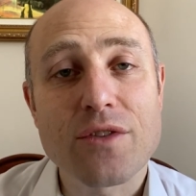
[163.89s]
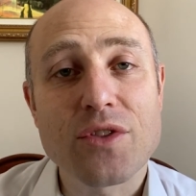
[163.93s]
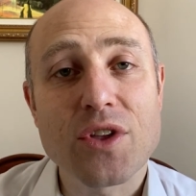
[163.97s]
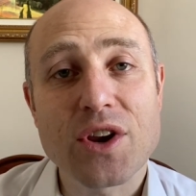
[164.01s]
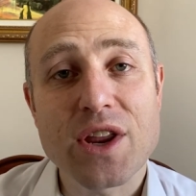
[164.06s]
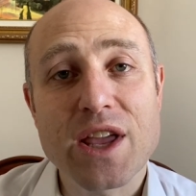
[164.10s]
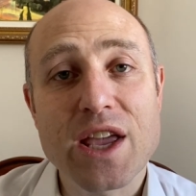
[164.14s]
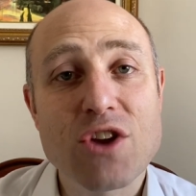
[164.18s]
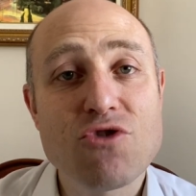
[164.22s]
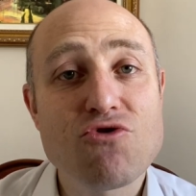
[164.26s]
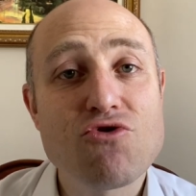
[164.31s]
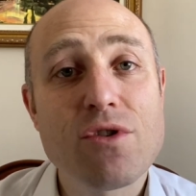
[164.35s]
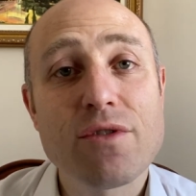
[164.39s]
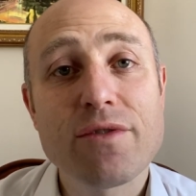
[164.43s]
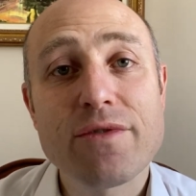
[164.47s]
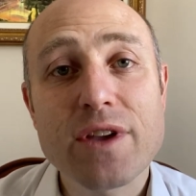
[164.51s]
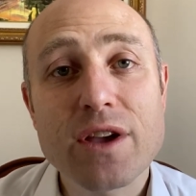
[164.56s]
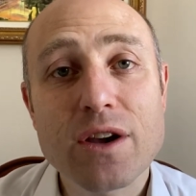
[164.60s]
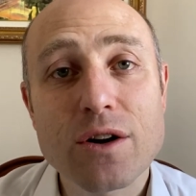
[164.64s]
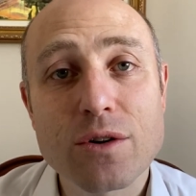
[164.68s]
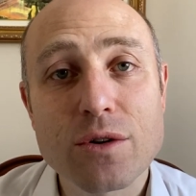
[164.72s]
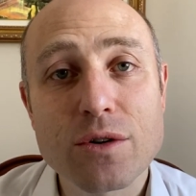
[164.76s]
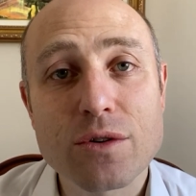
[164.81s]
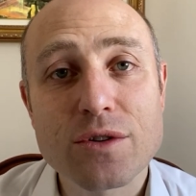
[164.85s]
that he
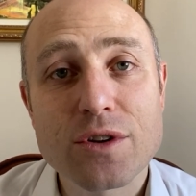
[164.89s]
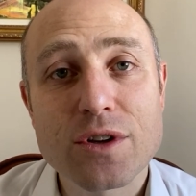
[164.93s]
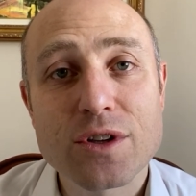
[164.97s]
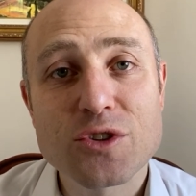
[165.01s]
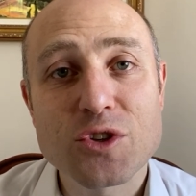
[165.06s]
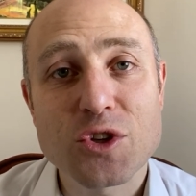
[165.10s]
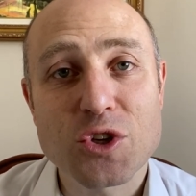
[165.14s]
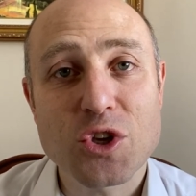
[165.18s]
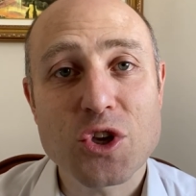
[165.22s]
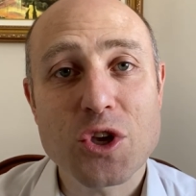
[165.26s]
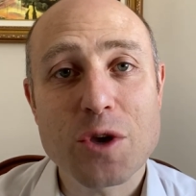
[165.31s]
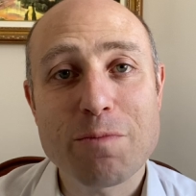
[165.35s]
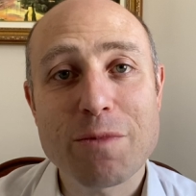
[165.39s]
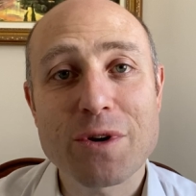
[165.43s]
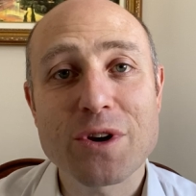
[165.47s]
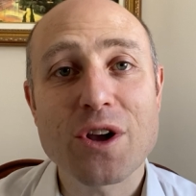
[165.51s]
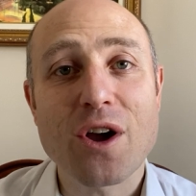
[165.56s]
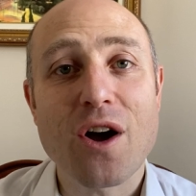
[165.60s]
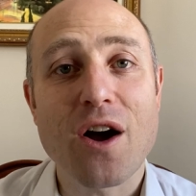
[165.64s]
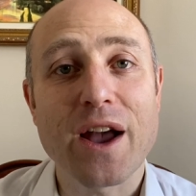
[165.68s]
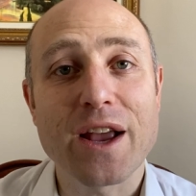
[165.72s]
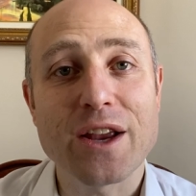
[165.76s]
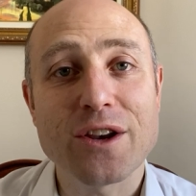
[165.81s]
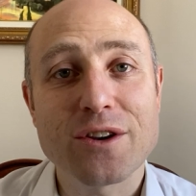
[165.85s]
revealed to
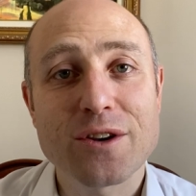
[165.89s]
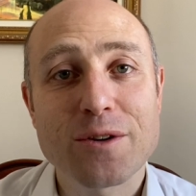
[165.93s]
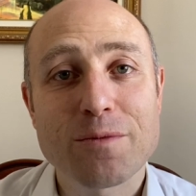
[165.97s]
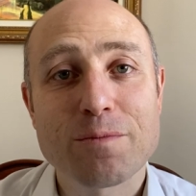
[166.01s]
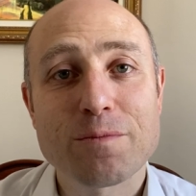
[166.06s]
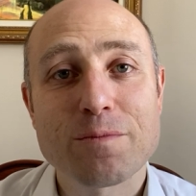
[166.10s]
humankind.